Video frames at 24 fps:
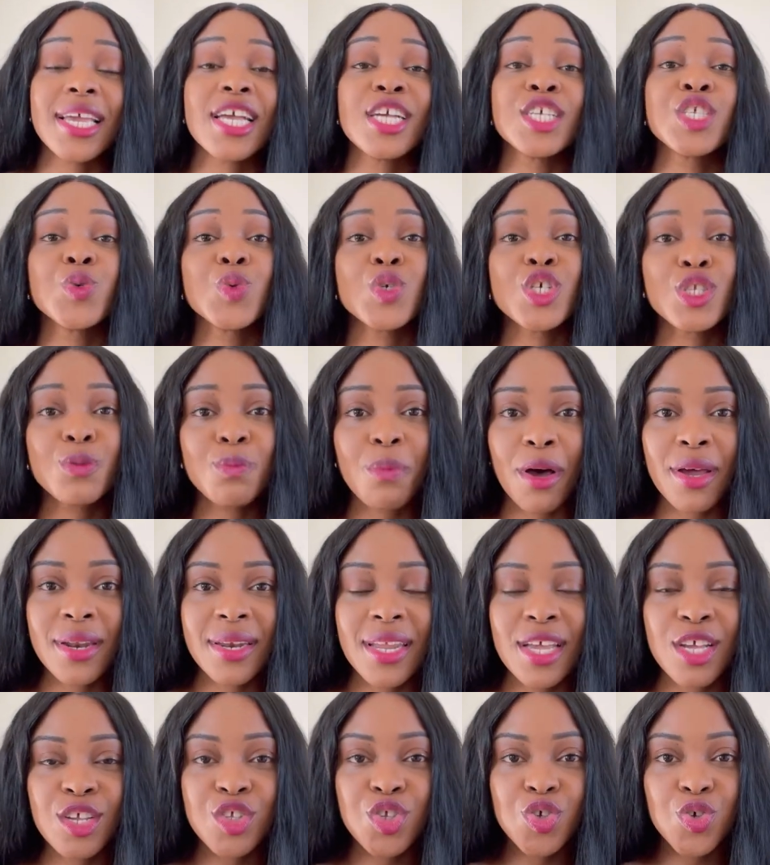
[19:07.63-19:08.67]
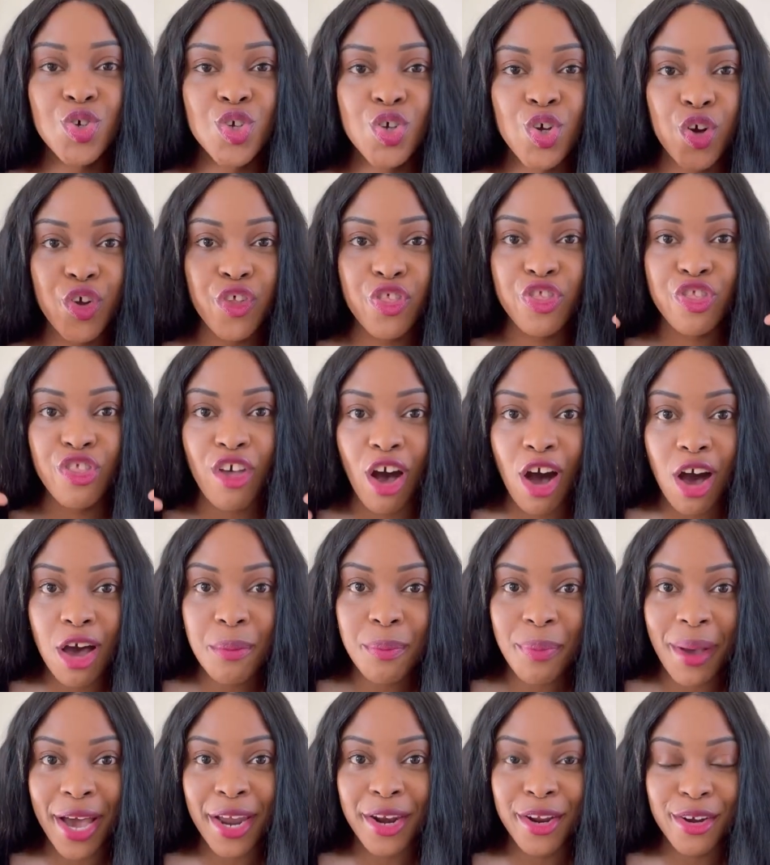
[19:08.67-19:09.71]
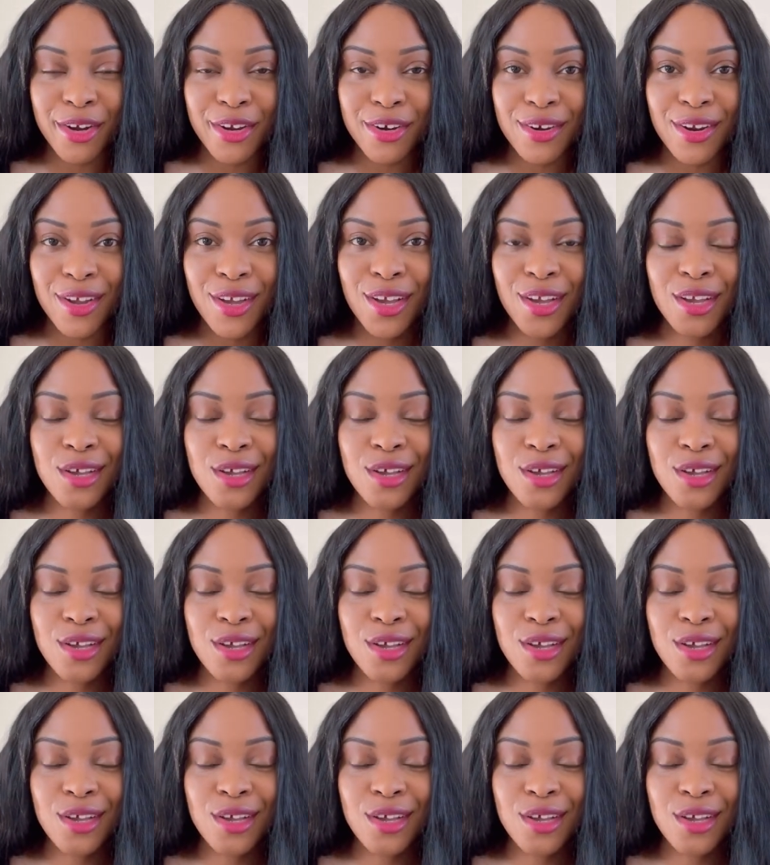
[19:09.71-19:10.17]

is responding to your thought pattern.